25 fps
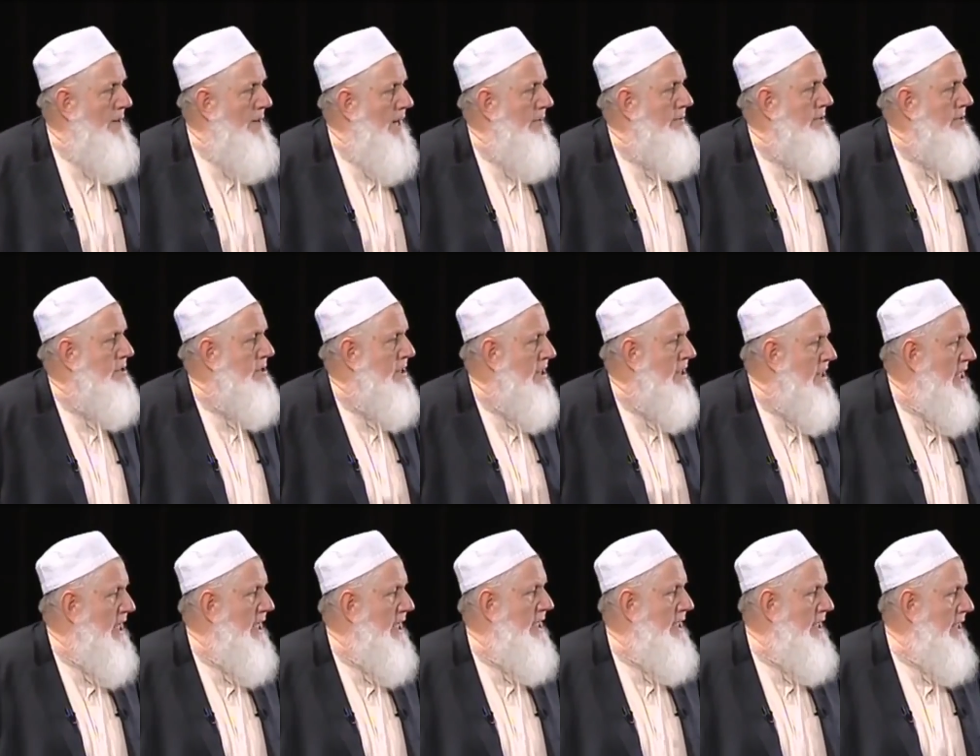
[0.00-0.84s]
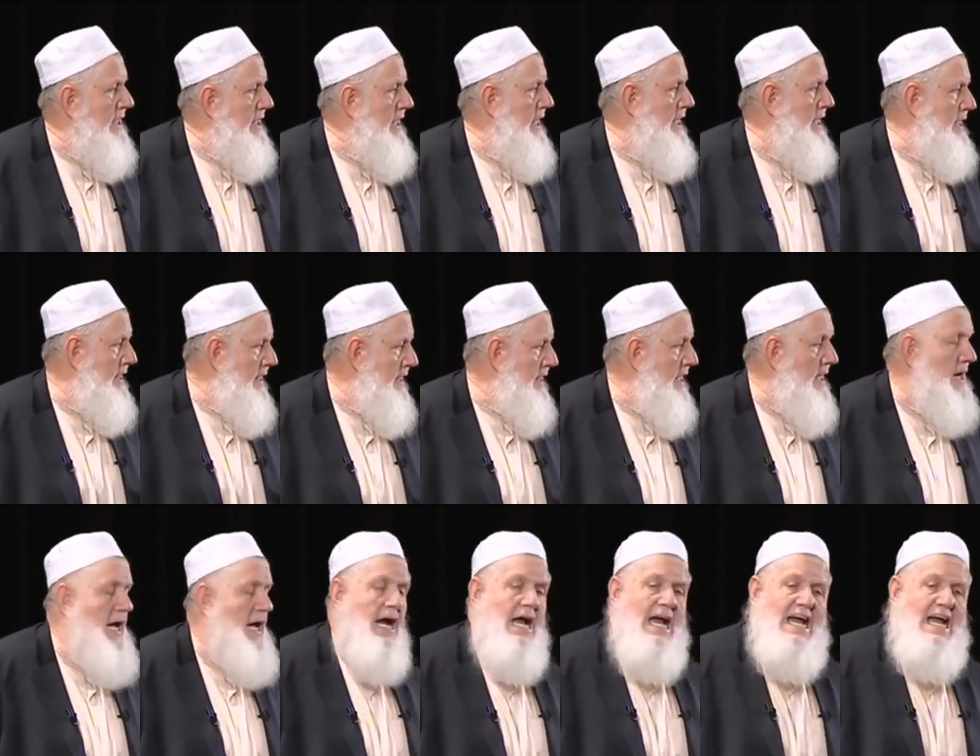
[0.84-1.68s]
around us again and again and
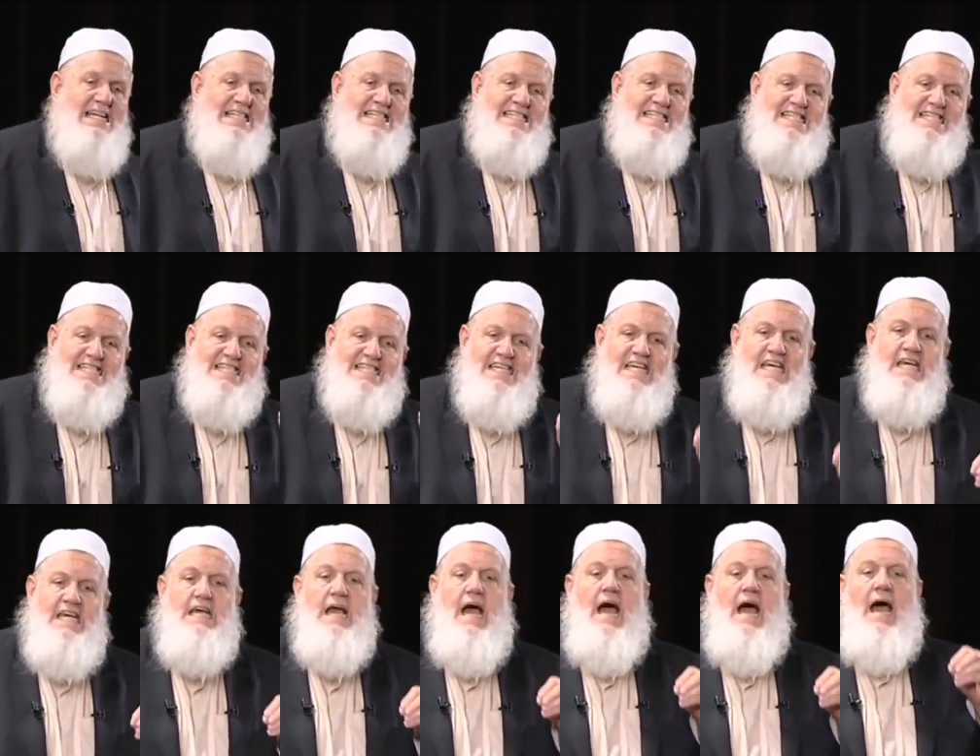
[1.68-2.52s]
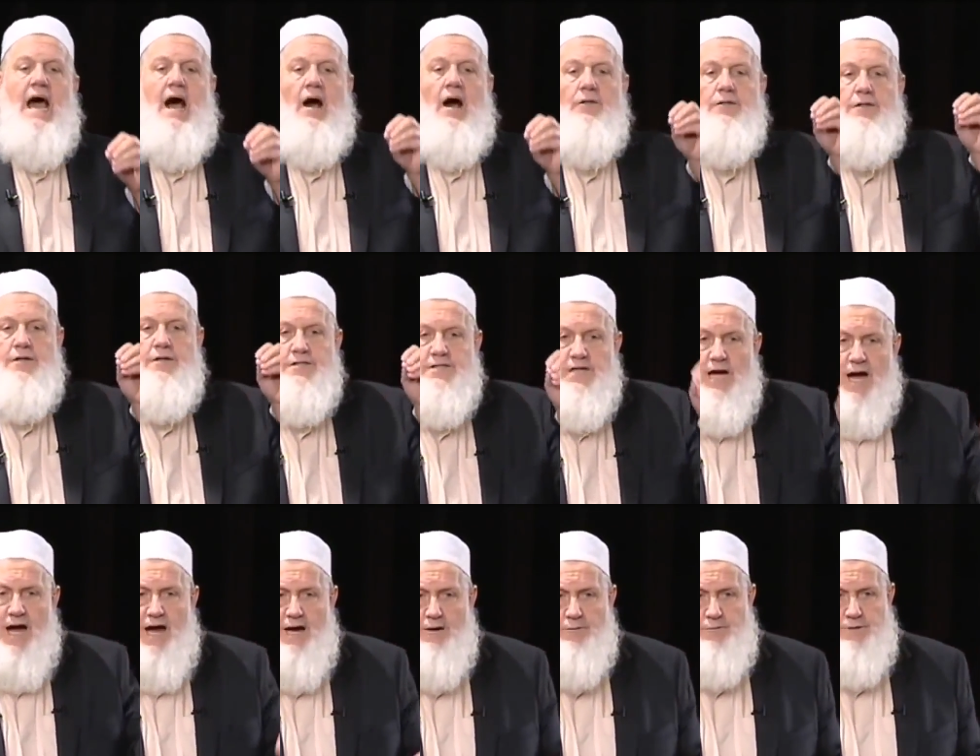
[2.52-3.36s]
again and see how the
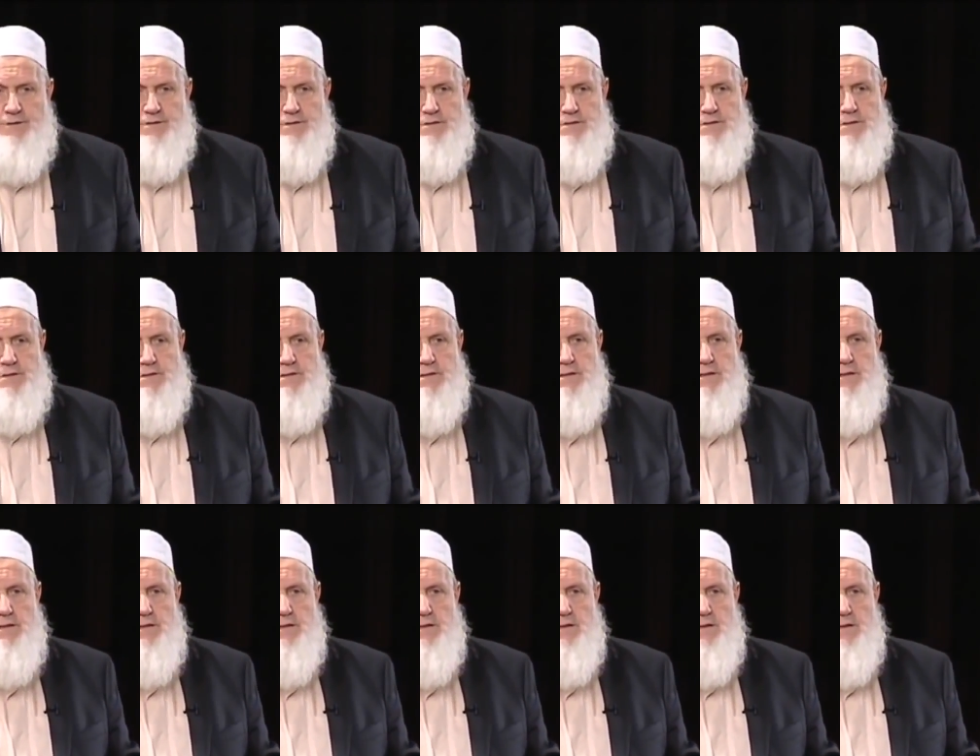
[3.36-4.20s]
tyrants